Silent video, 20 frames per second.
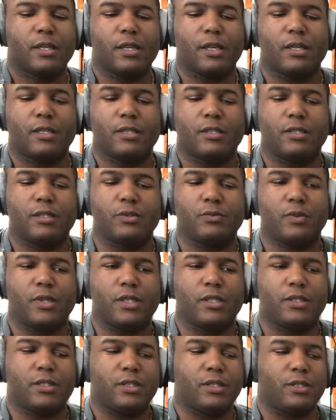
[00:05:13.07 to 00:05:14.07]
and as
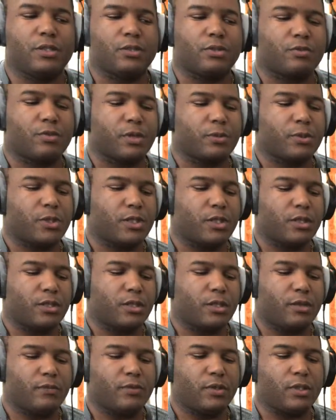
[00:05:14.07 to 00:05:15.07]
well as the description
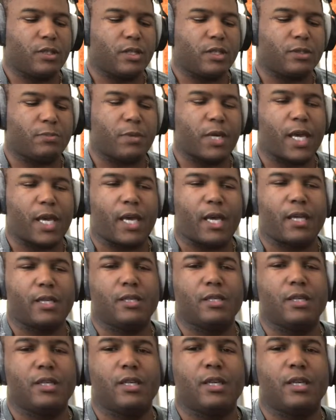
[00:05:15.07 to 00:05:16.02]
of the Launchpad